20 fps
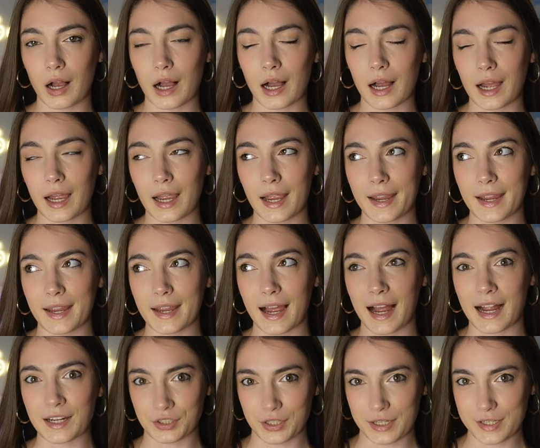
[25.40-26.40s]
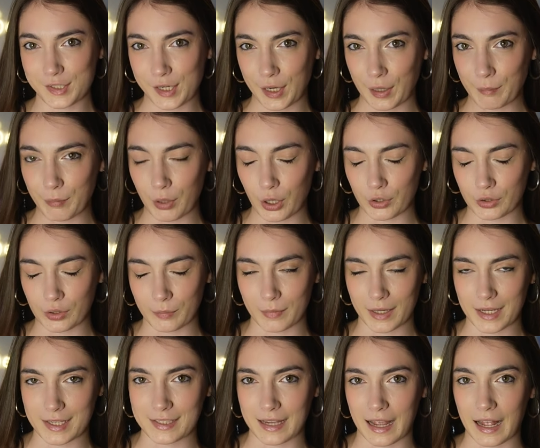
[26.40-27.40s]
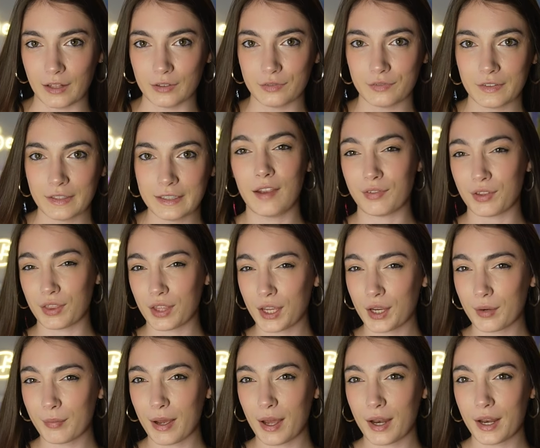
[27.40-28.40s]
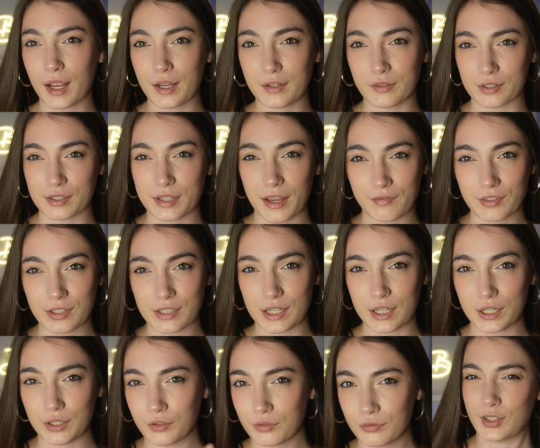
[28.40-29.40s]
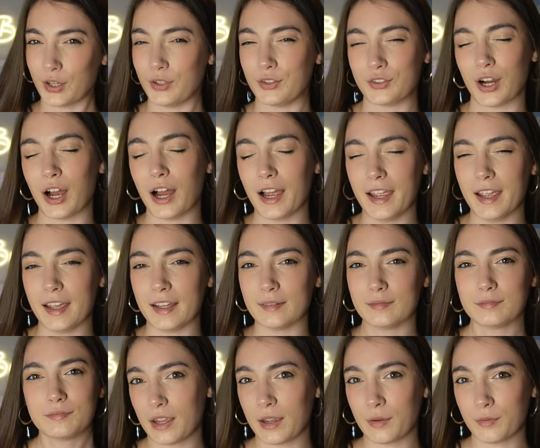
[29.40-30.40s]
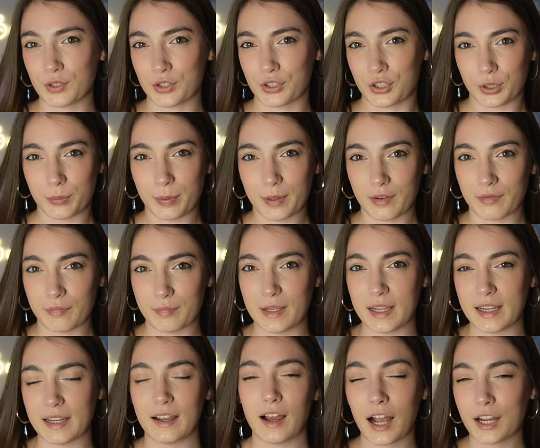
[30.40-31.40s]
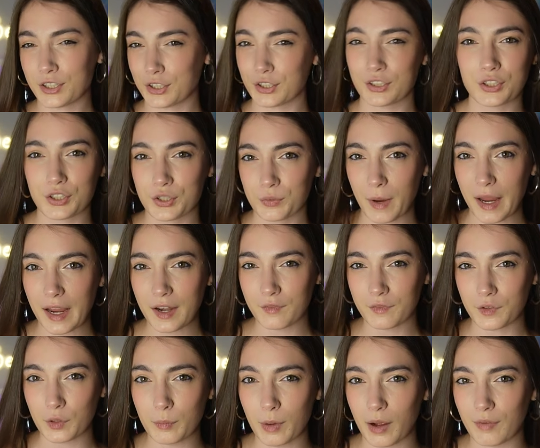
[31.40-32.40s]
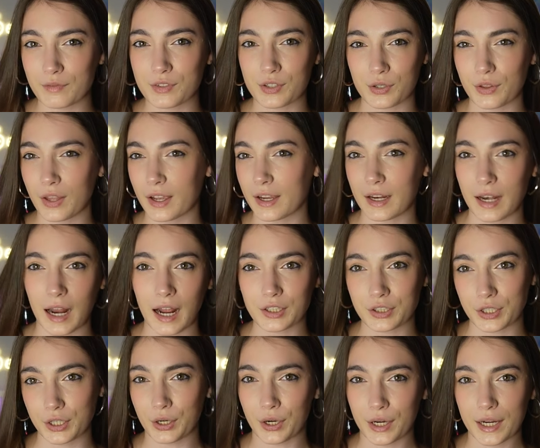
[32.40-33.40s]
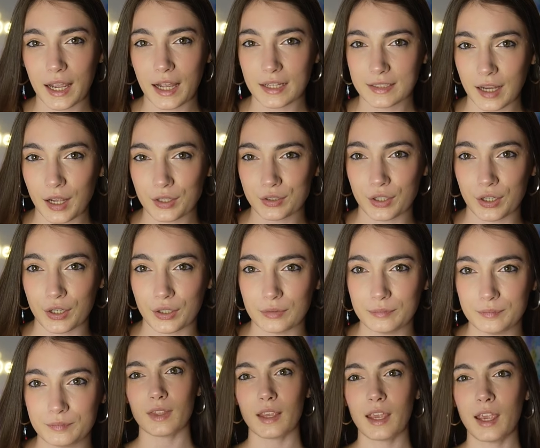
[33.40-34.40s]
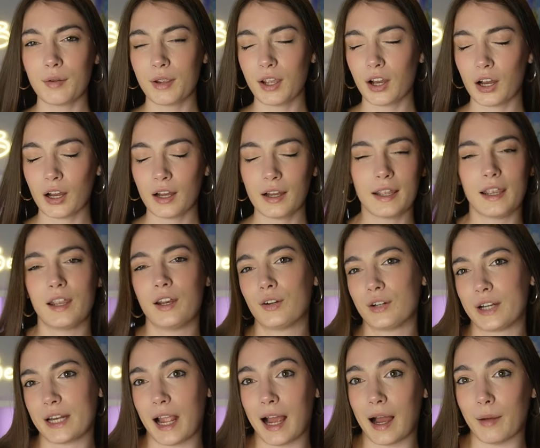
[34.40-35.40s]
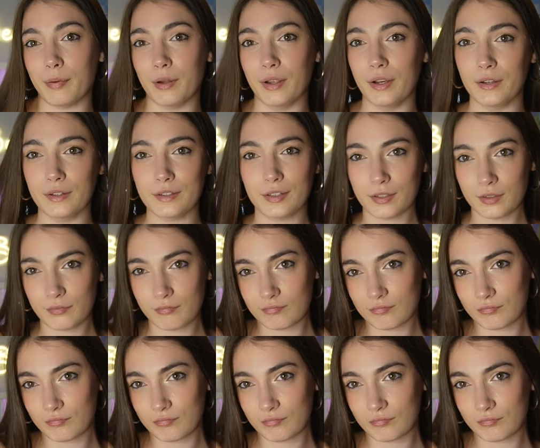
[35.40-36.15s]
I actually stick and poke them myself. If you're thinking about it and you're 17, don't try it. It was stupid of me. I should have just waited a few months so that I could actually go and get a tattoo. Here we are, it already happened.